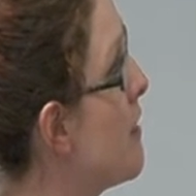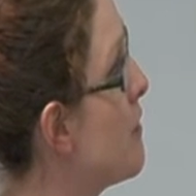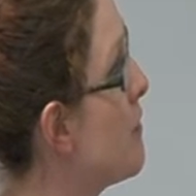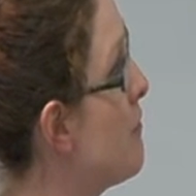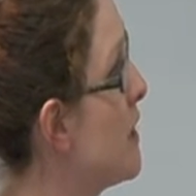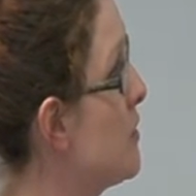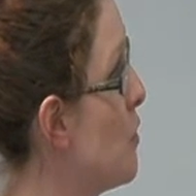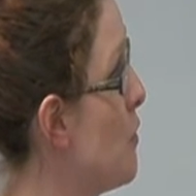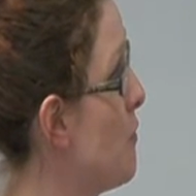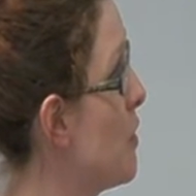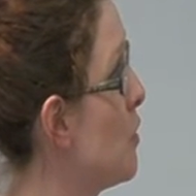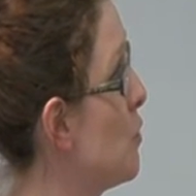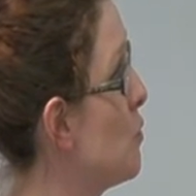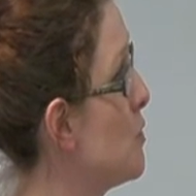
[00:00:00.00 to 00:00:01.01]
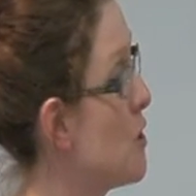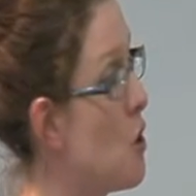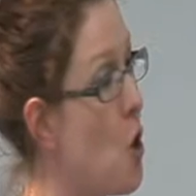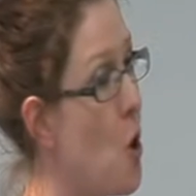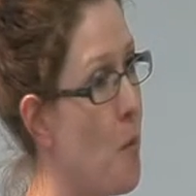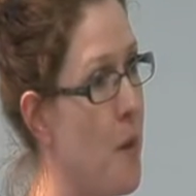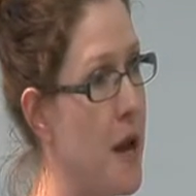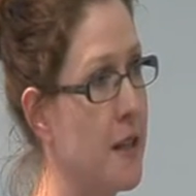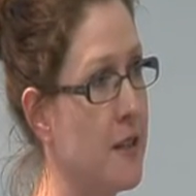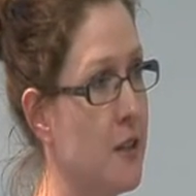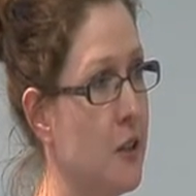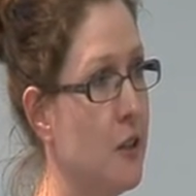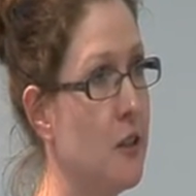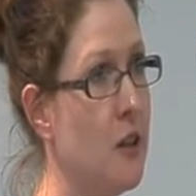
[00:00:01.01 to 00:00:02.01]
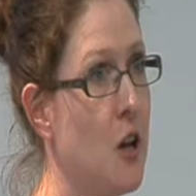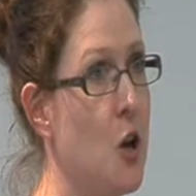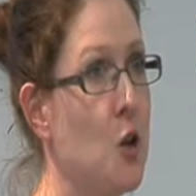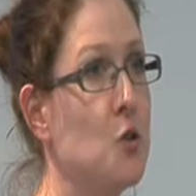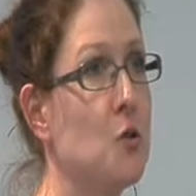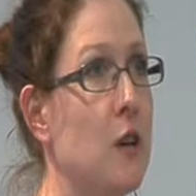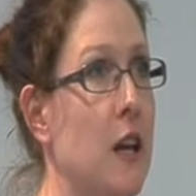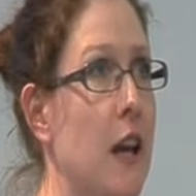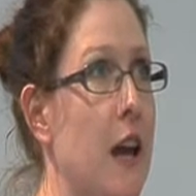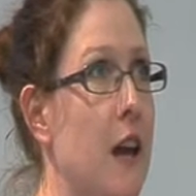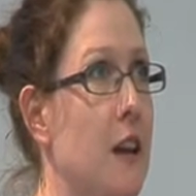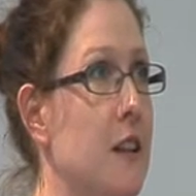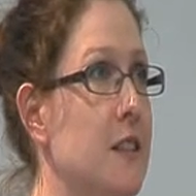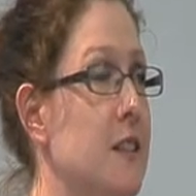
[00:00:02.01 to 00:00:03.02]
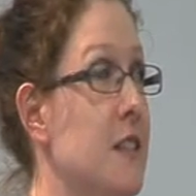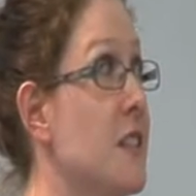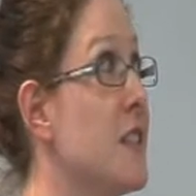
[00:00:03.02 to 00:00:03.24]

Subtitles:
the Phytophthora grows a lot better. So again, it's the